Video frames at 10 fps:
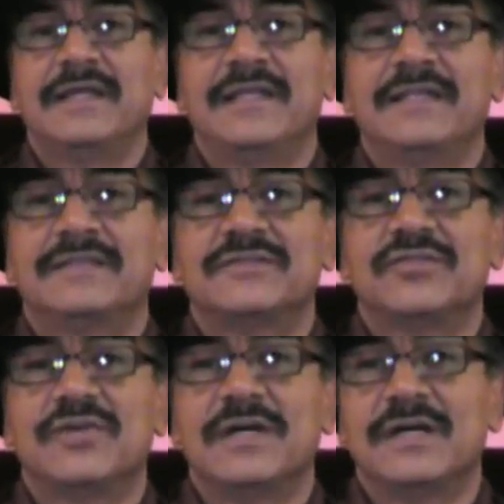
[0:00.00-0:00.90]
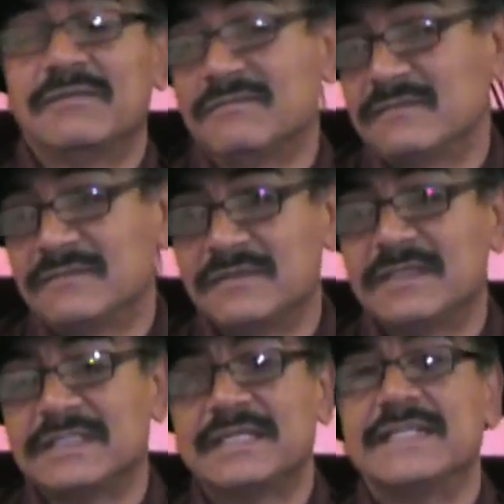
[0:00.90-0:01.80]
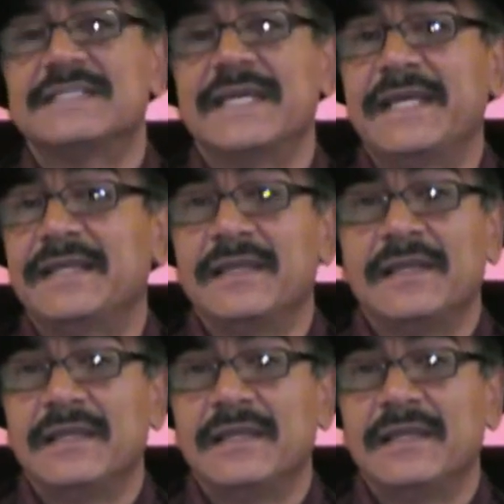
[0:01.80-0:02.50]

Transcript: and so as I said,